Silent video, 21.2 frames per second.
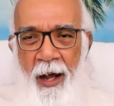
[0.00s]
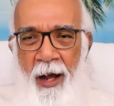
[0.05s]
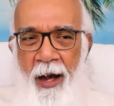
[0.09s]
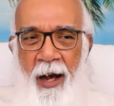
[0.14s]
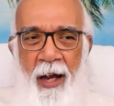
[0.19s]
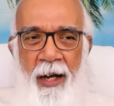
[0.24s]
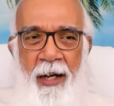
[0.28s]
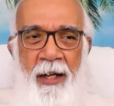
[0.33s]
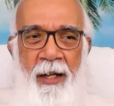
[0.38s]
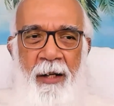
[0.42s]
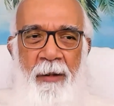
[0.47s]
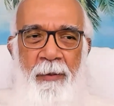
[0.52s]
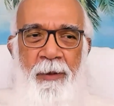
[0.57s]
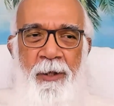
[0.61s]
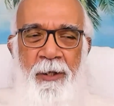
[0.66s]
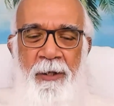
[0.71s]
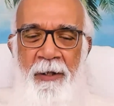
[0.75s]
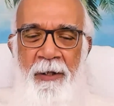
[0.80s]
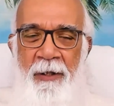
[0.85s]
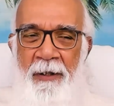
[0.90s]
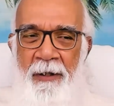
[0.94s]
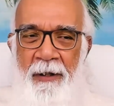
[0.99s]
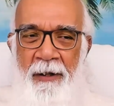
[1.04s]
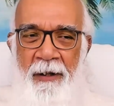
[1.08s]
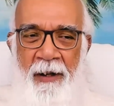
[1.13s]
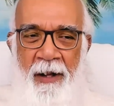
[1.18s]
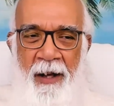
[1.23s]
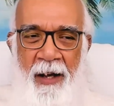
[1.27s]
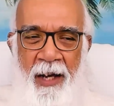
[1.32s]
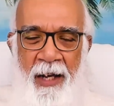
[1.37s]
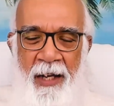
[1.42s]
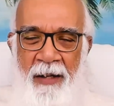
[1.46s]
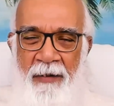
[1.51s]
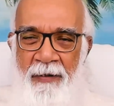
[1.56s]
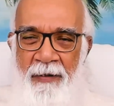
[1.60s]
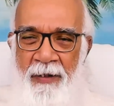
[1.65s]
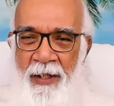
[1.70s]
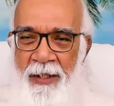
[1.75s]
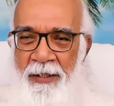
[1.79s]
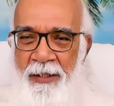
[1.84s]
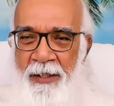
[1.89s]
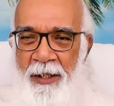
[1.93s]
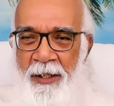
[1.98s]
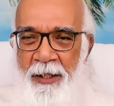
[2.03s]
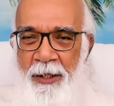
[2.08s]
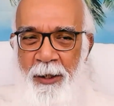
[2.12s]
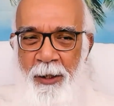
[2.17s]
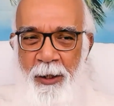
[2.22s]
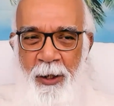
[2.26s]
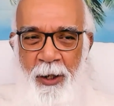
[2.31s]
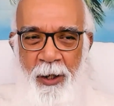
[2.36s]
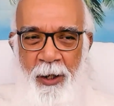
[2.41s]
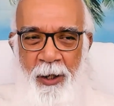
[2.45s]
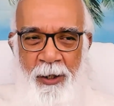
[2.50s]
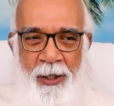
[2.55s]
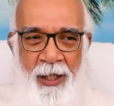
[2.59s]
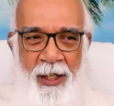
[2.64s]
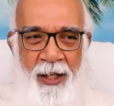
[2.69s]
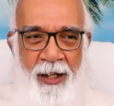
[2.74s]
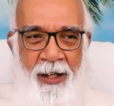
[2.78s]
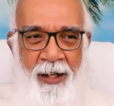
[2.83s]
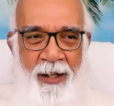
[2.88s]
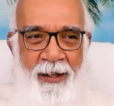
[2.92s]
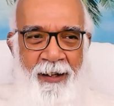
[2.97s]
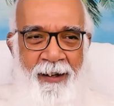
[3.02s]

I am still alive. Is it not a